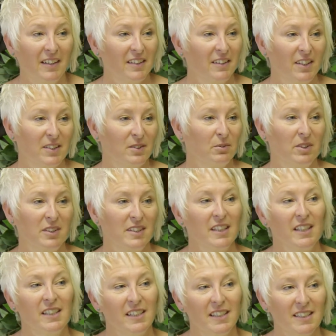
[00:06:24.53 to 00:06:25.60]
that's all that's
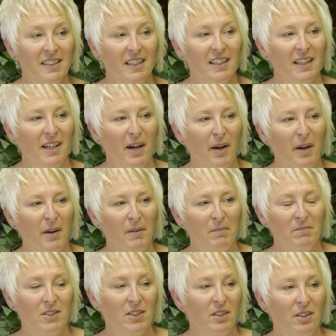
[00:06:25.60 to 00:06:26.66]
needed
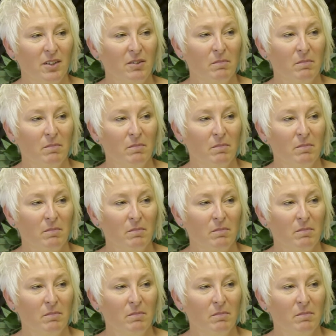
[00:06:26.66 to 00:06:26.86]
to